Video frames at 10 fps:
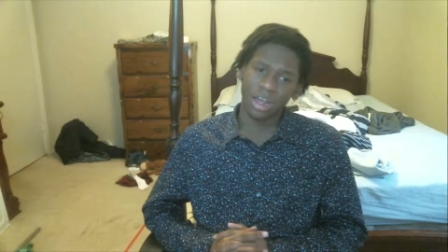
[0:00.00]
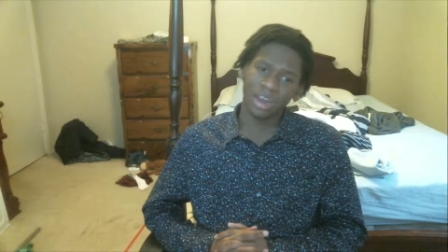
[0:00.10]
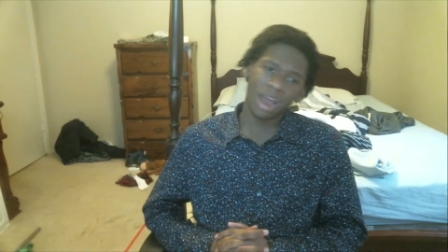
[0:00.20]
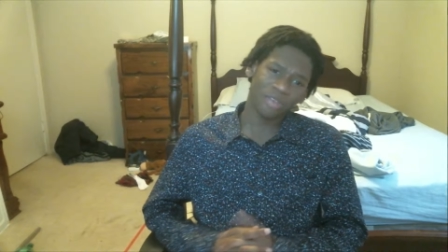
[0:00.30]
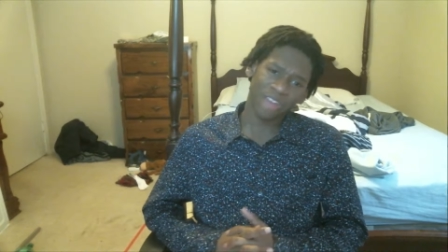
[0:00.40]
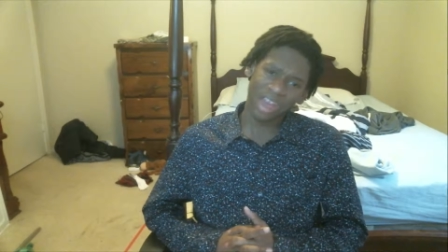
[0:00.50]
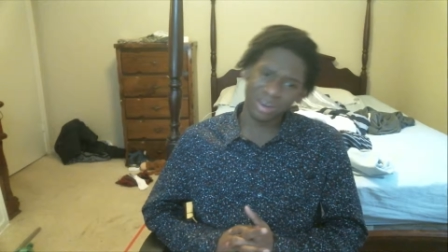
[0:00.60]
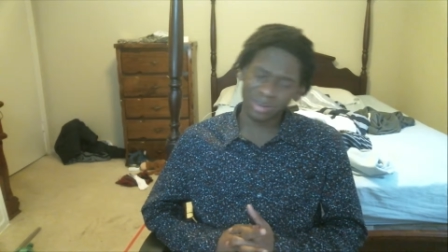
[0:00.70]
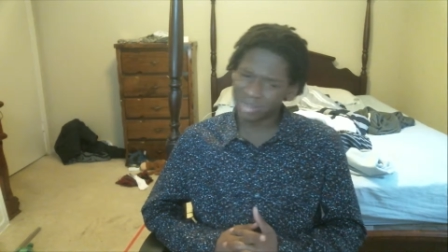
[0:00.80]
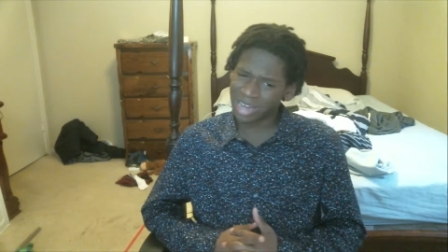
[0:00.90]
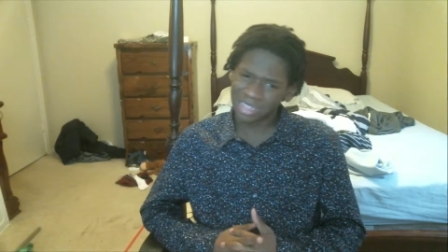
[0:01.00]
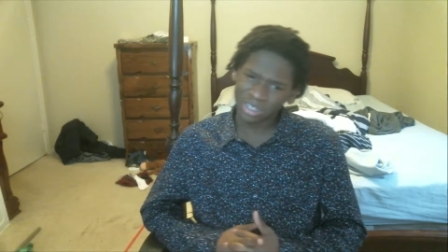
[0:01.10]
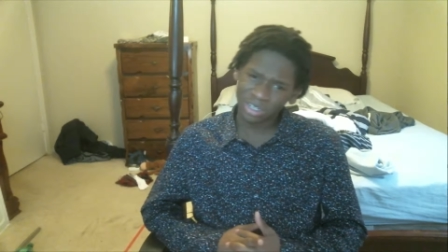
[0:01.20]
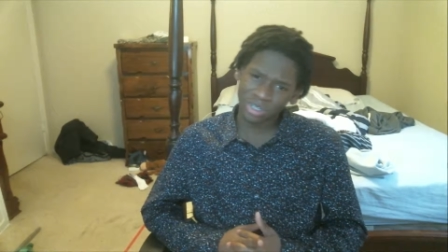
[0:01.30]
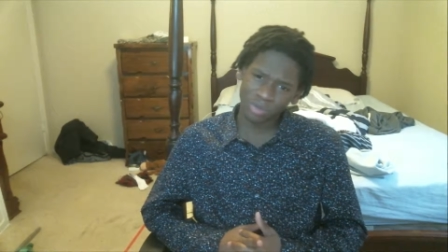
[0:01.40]
Now that
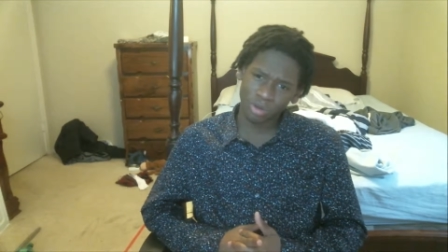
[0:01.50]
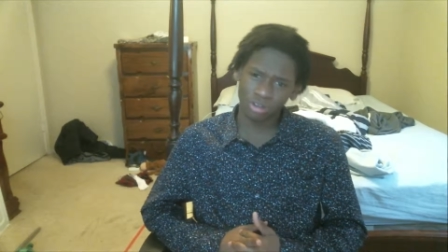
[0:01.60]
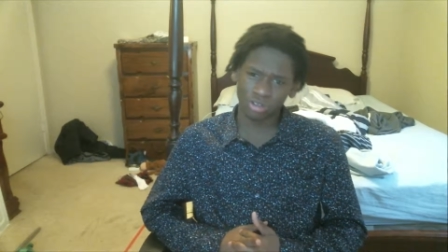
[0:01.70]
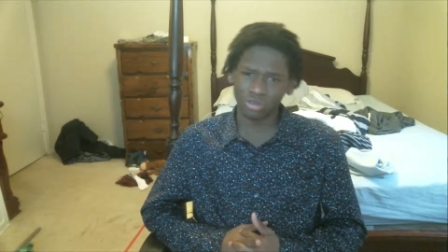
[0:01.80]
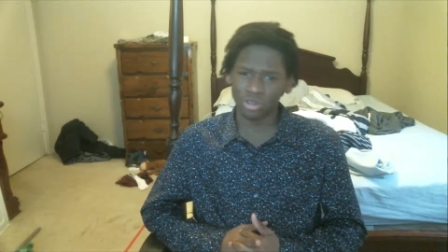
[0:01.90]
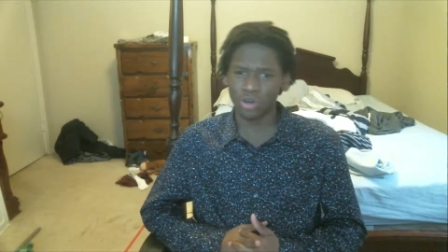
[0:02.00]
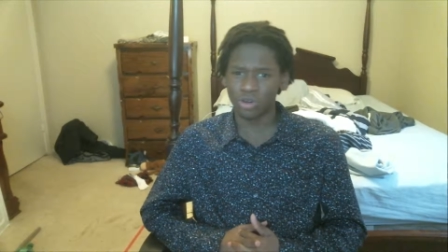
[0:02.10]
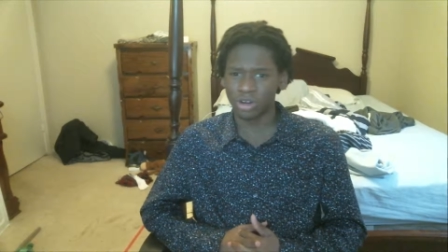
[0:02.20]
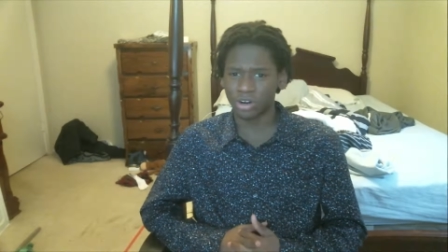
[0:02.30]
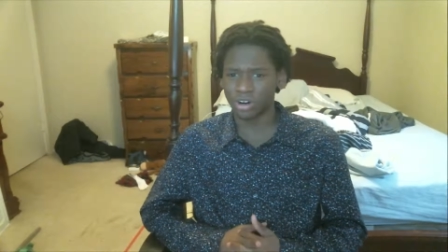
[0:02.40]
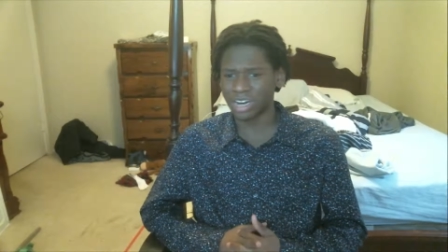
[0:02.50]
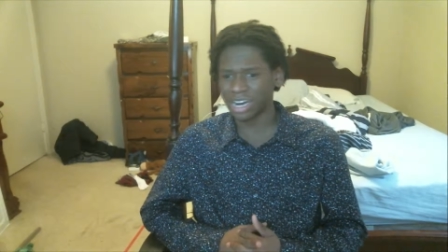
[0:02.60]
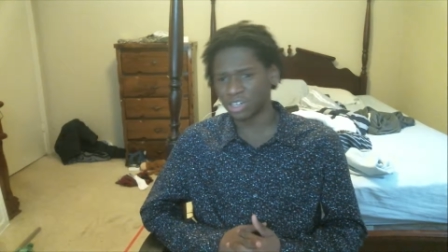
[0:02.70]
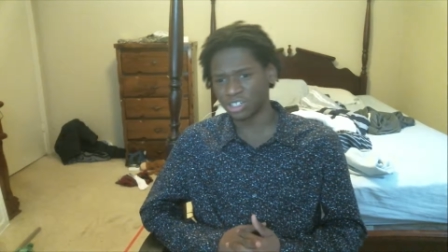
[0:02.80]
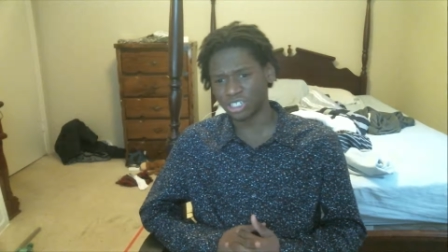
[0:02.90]
took an emotional toll on her, and
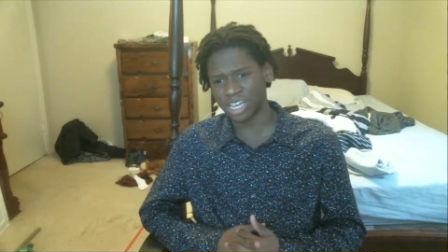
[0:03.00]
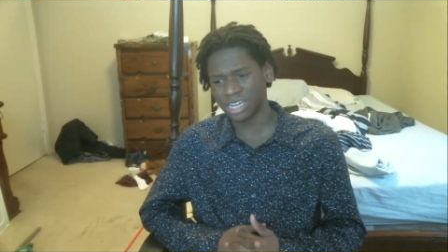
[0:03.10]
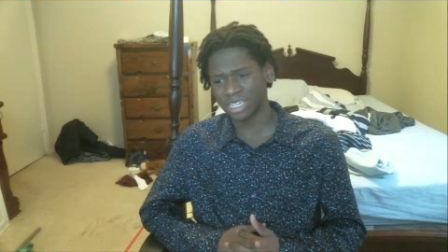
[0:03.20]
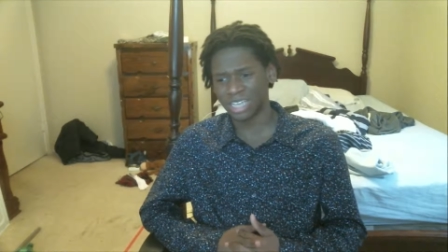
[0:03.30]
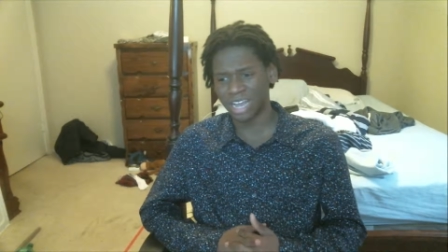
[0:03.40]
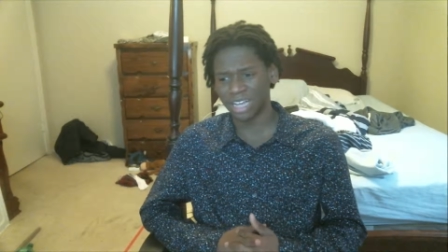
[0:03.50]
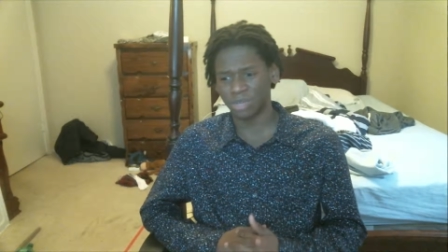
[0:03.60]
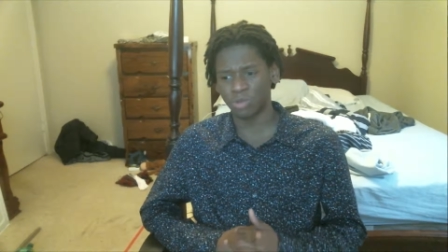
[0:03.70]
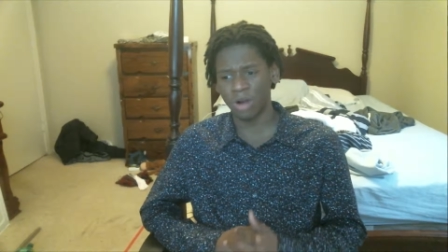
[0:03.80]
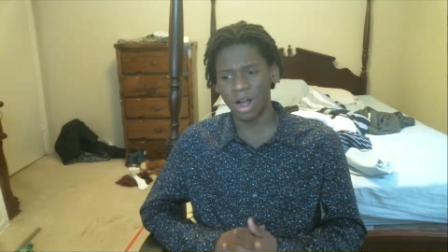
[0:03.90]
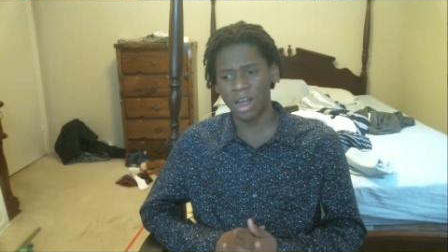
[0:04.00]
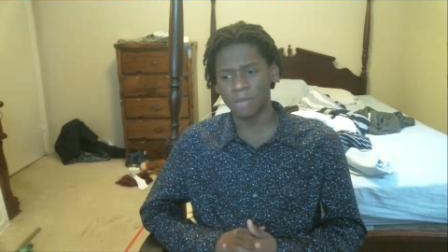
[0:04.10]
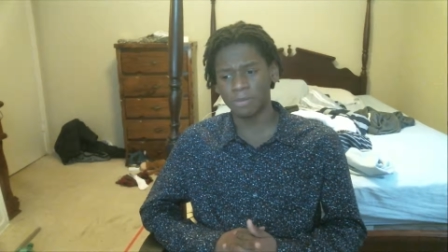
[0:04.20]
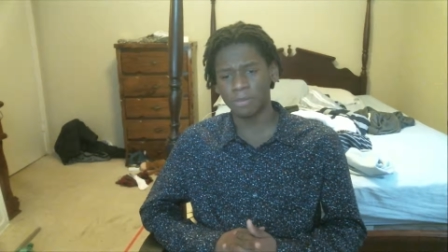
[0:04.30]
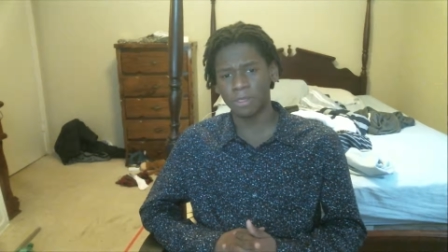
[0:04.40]
I understand exactly why,
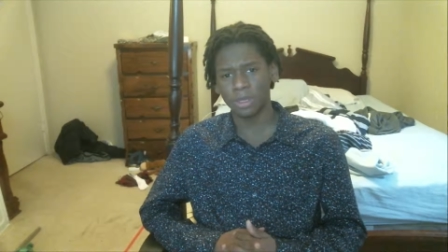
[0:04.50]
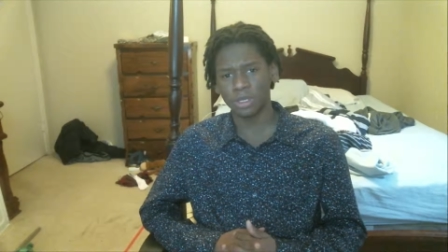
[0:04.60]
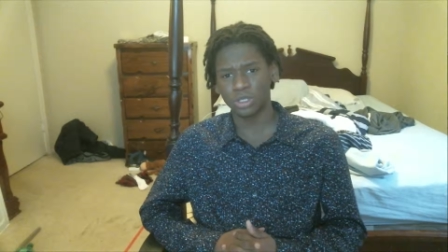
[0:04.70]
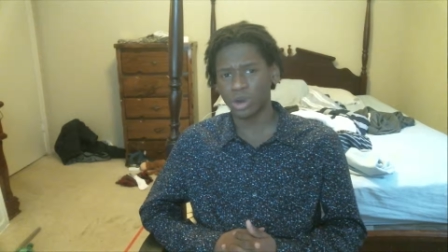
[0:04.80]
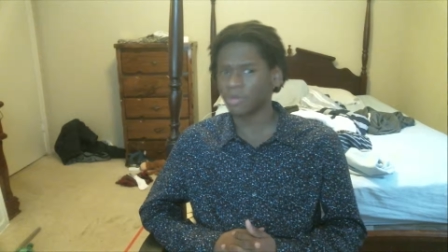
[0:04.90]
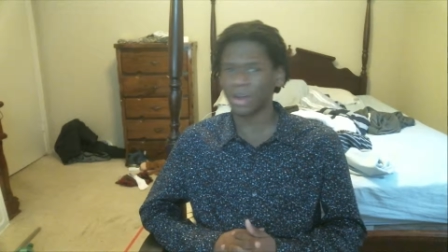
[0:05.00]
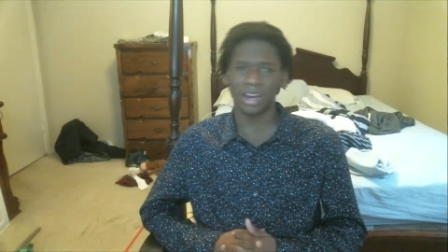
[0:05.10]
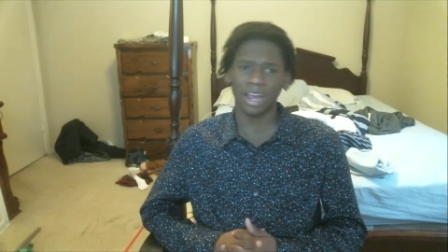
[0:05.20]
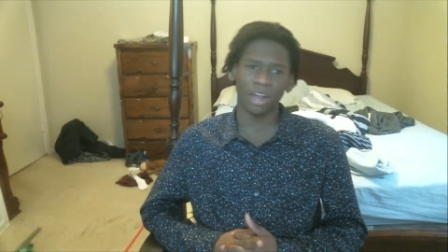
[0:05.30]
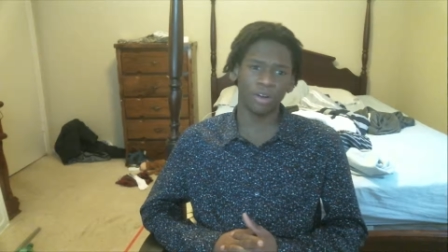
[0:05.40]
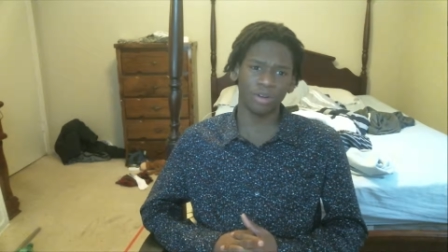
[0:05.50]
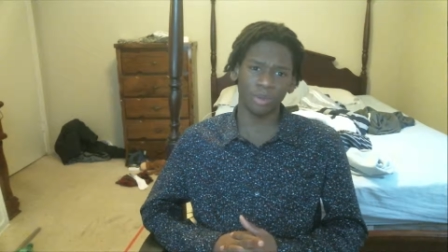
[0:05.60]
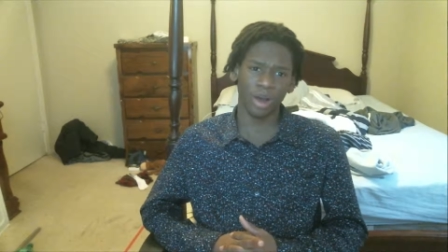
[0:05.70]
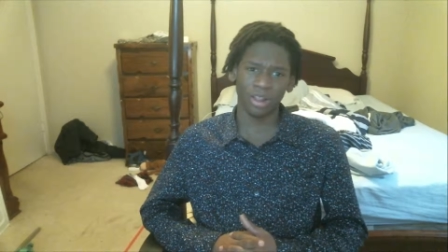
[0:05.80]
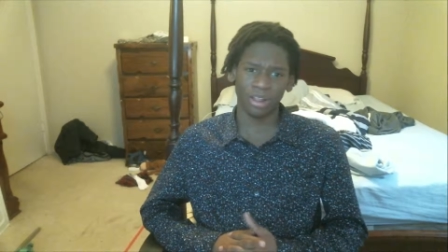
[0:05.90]
so I'm not angry
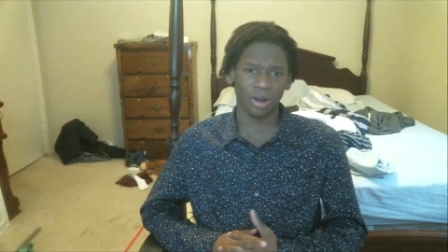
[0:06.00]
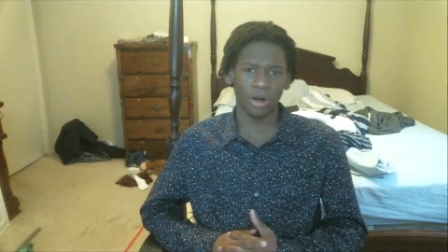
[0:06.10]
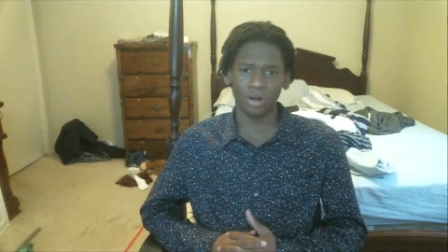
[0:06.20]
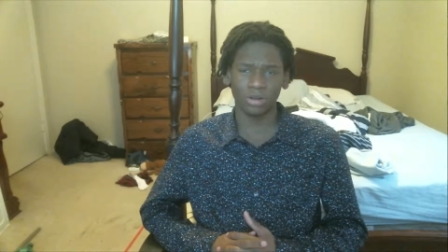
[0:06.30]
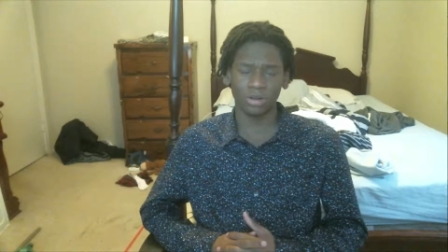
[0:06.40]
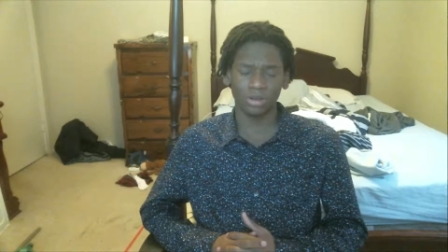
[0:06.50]
about it at all.